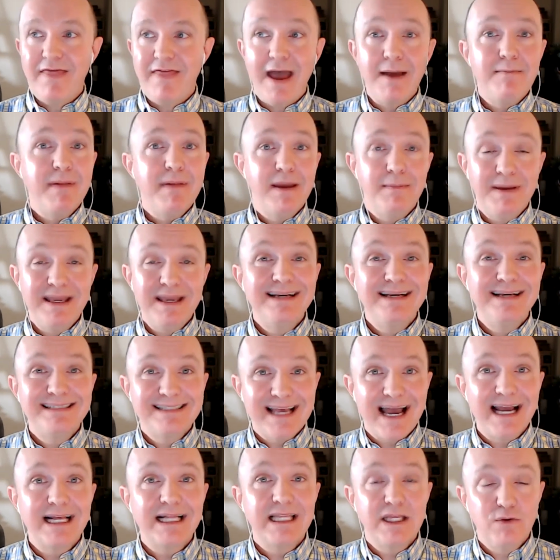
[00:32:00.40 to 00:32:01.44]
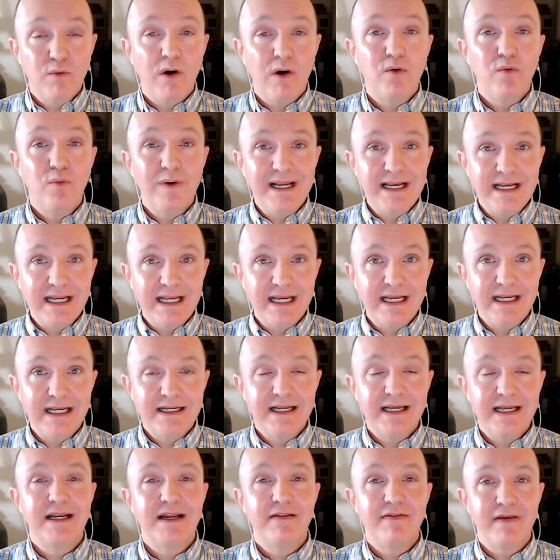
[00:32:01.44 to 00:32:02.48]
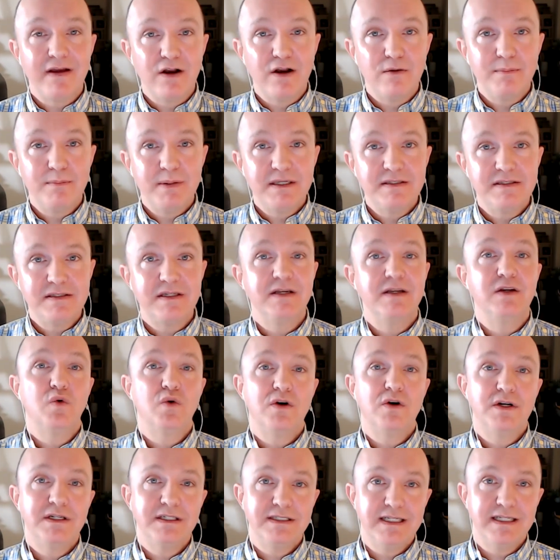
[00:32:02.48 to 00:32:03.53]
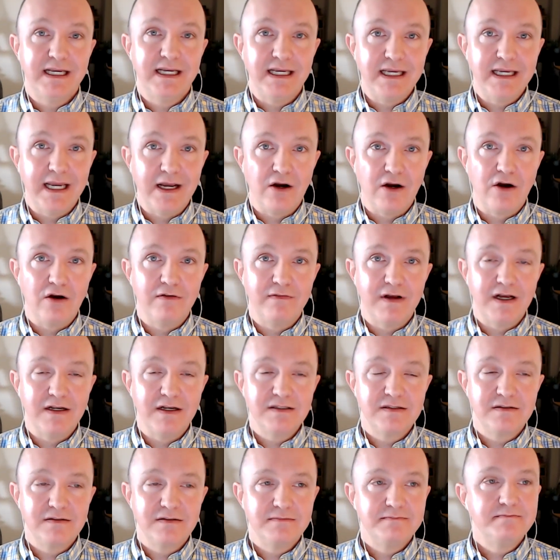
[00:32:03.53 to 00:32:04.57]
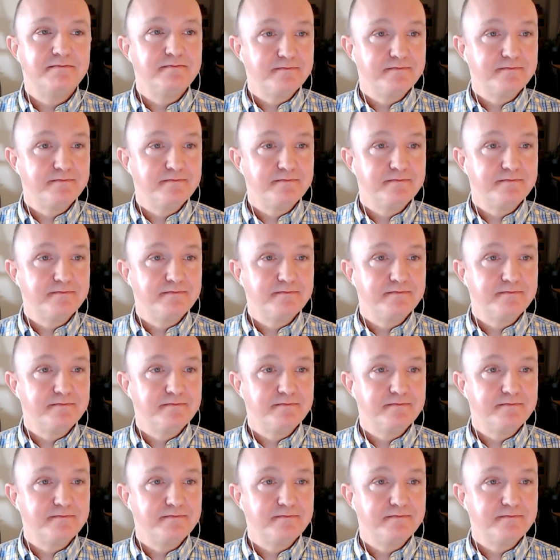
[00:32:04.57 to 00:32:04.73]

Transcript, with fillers: that may be exactly what we need in a therapist in order to take care of us.